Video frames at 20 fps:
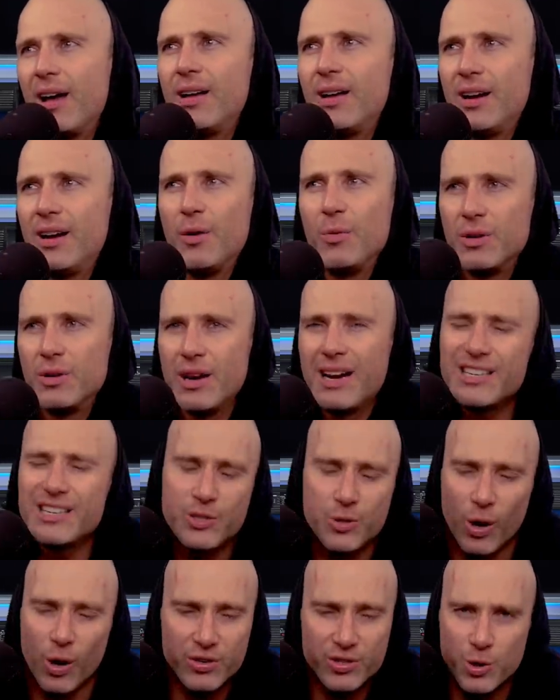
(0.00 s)
unless
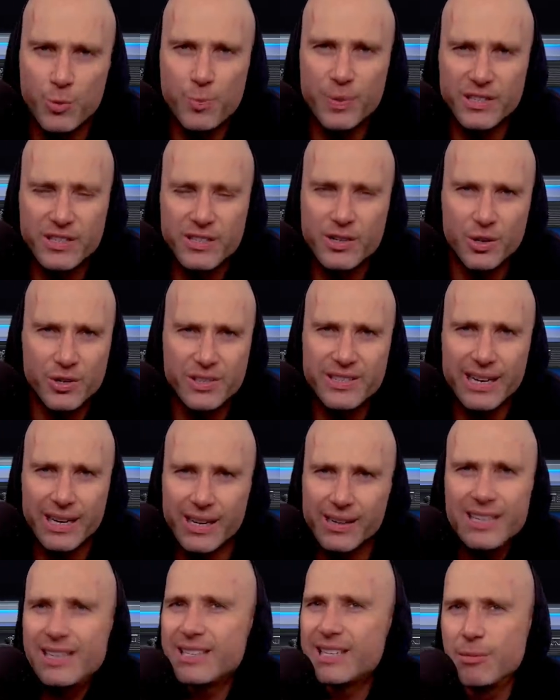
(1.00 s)
you've got a super good
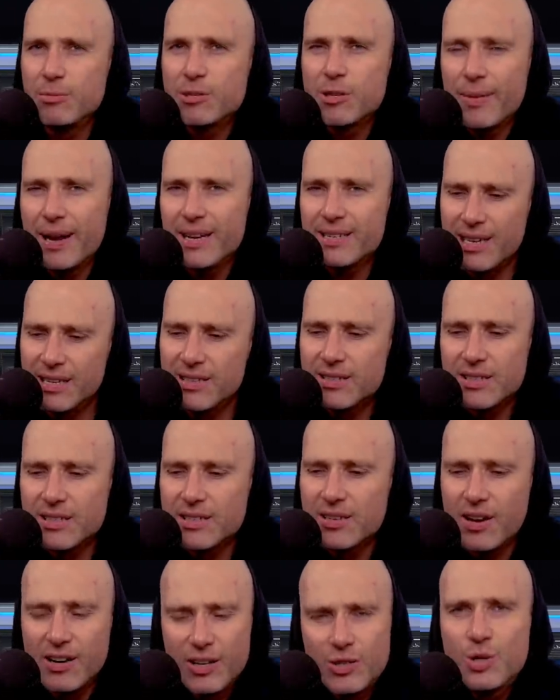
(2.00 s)
deal, it seems to make sense to
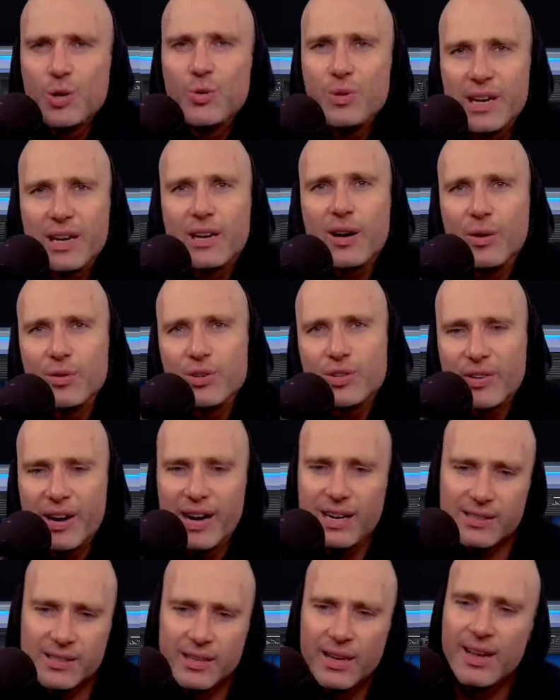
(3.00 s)
sign a two-year
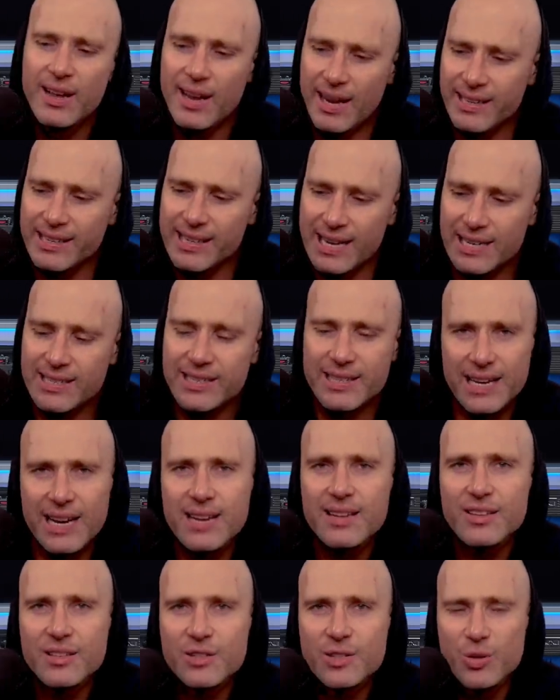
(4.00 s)
contract and then get to the end
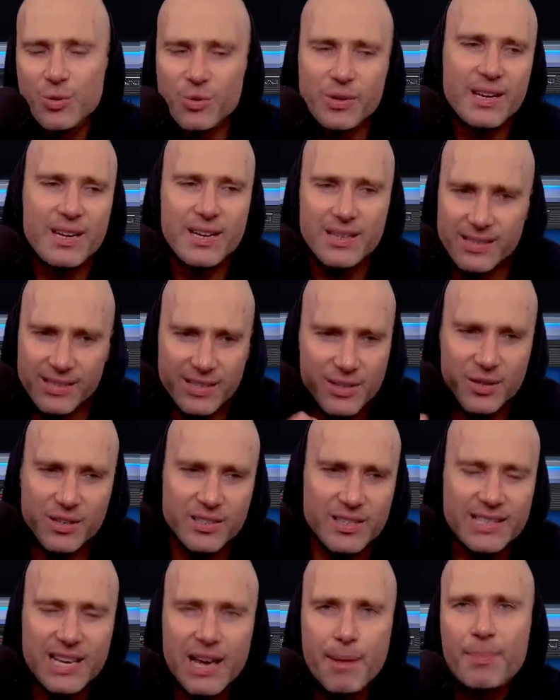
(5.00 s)
of the 2 years and then you can
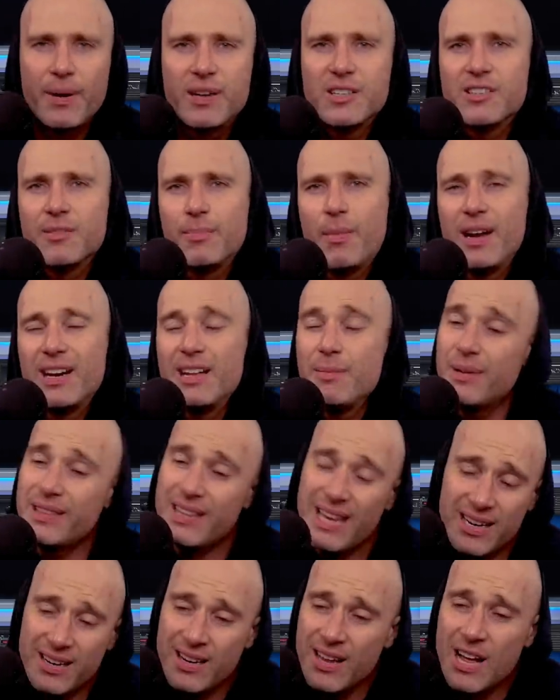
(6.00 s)
just get a bunch of money. But
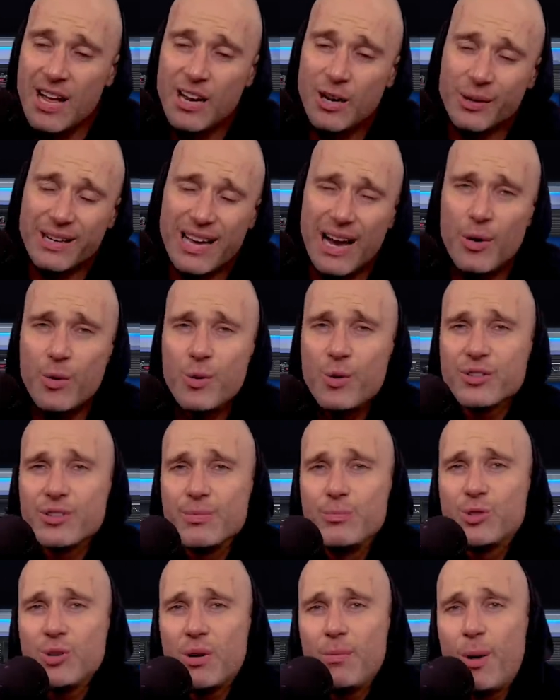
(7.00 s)
then look how
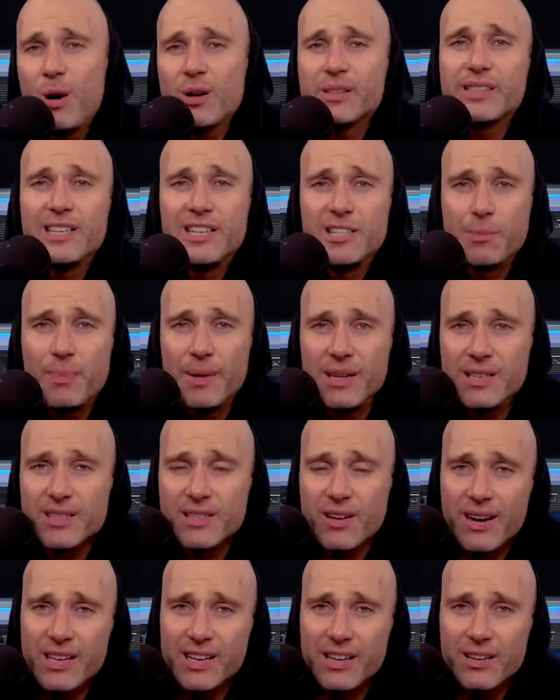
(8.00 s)
awesome John Moxley has been,
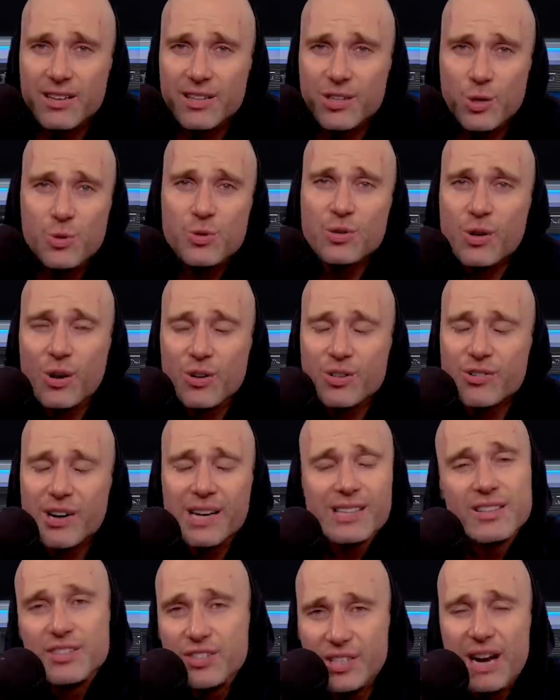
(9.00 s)
signing a huge
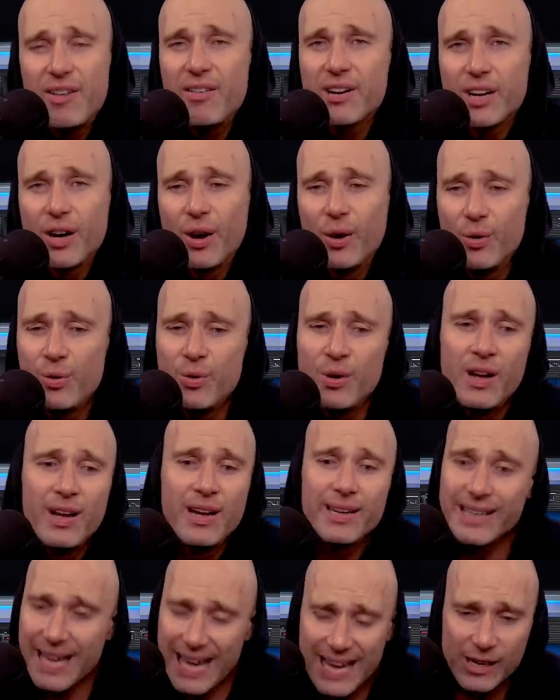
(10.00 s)
contract, and Jericho
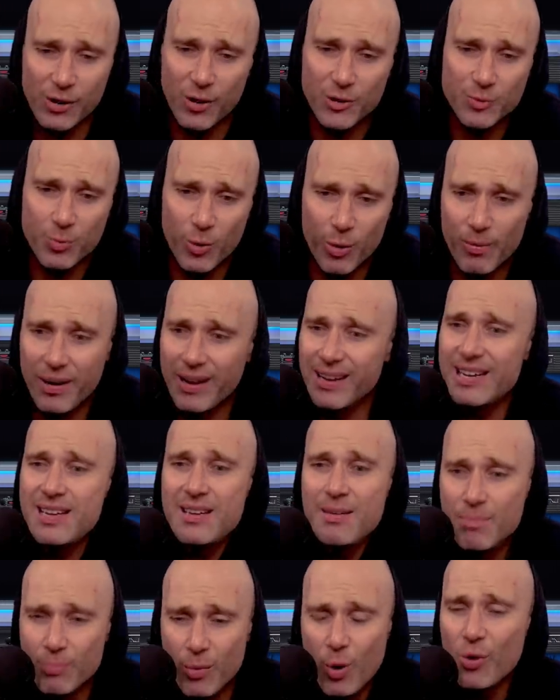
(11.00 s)
getting lots more
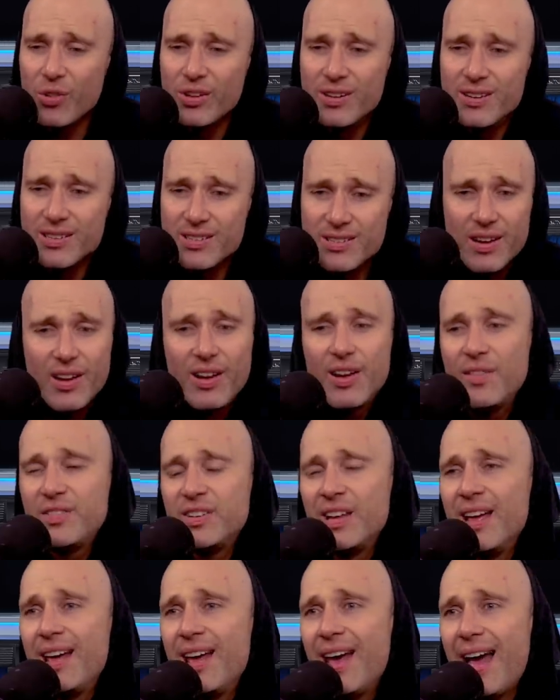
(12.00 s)
money, more than deserved,
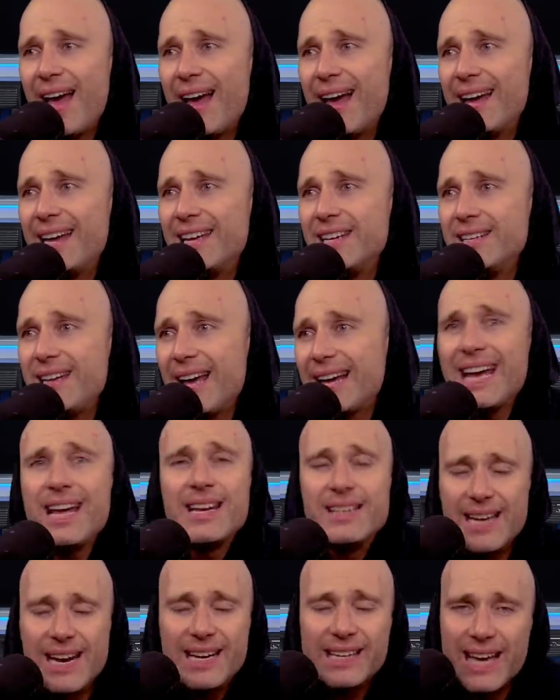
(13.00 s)
and
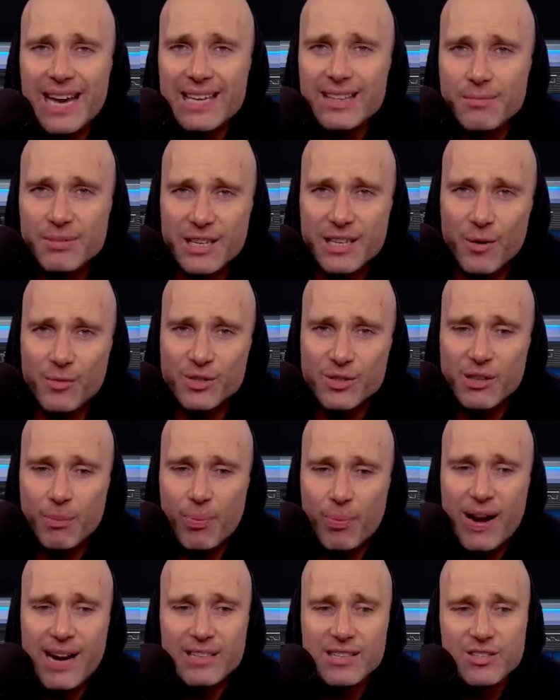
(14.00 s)
again, dedicating themselves to the
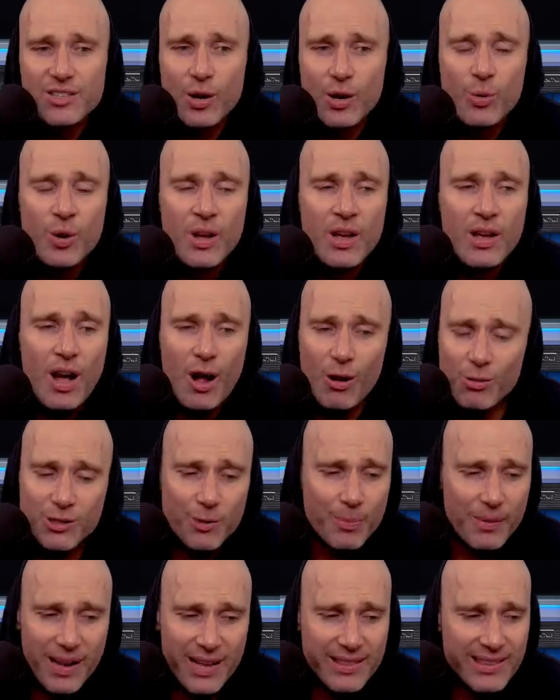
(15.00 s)
brand. So
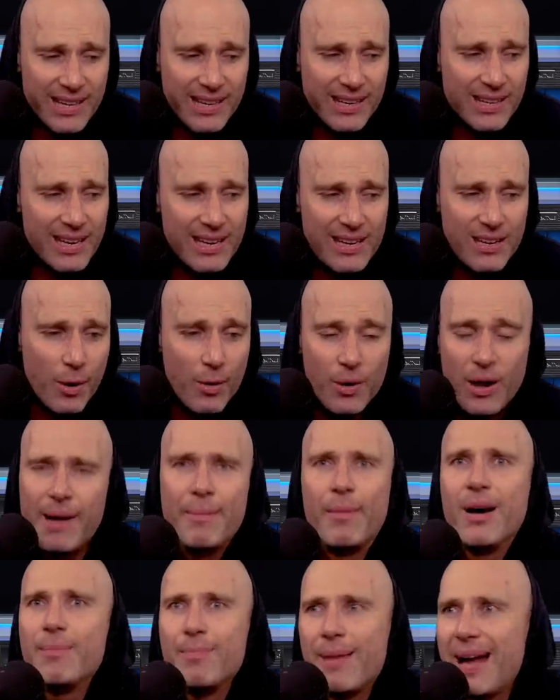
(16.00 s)
ultimately, I think, you know, am
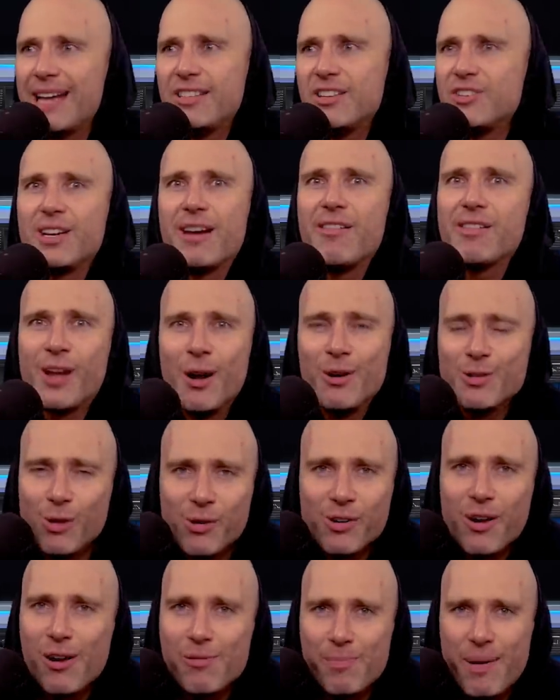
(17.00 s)
I mad that Jericho's
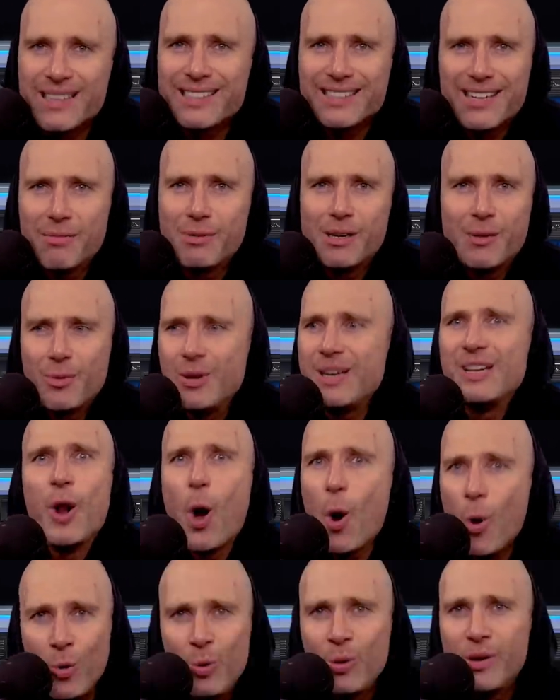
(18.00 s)
not going back to WWE?
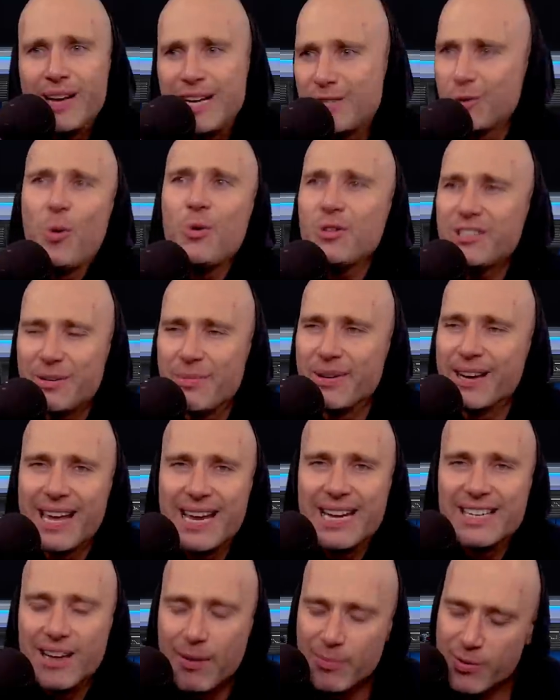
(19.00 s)
No, he's awesome in
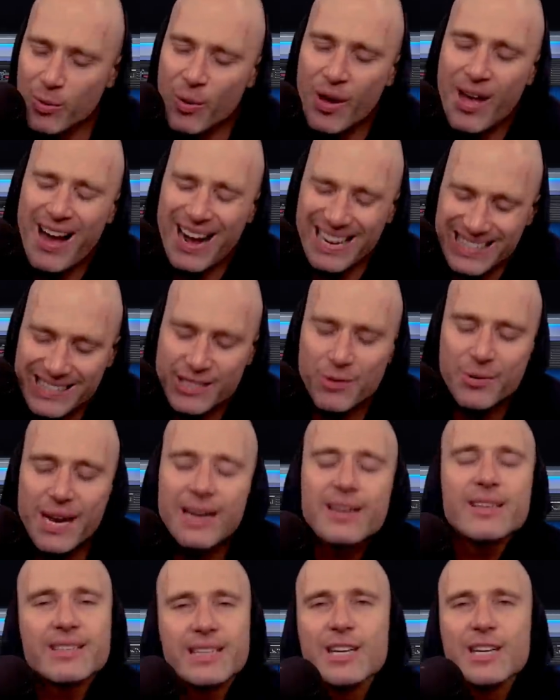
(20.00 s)
AEW. I still
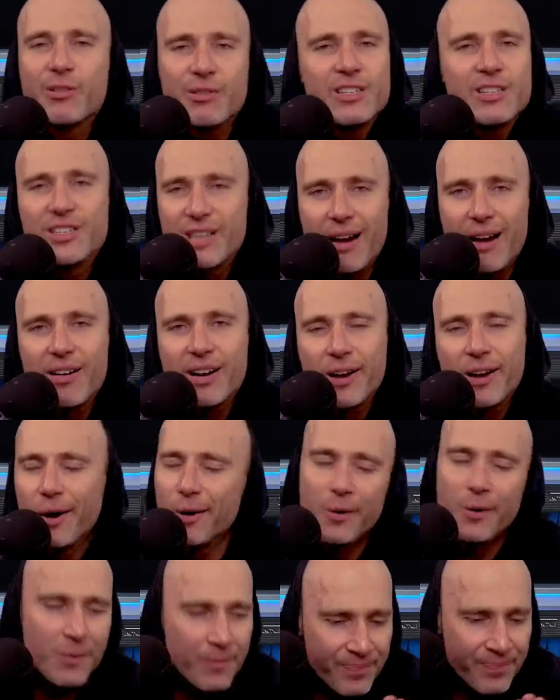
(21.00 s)
get to see Chris
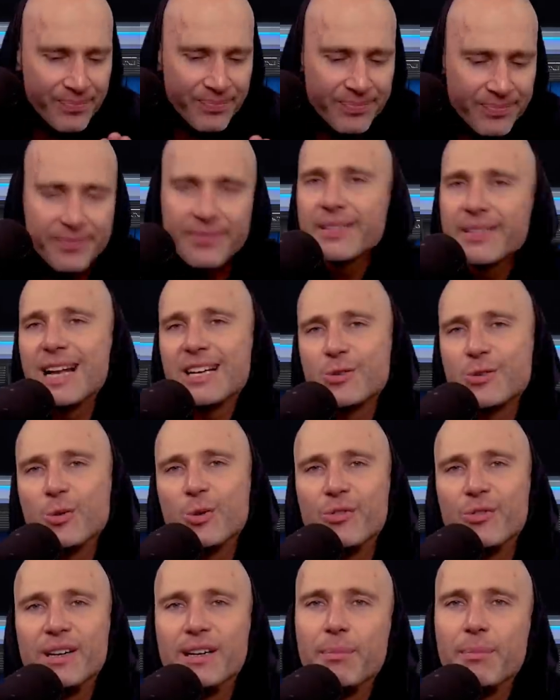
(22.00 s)
Jericho. That's all
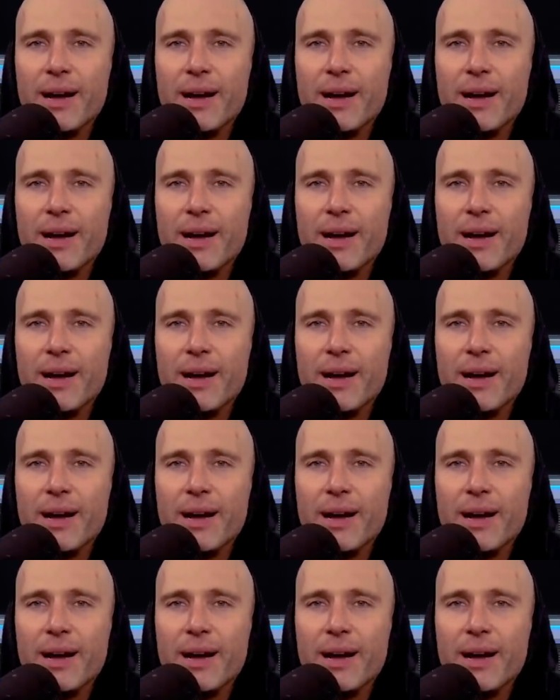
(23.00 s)
that really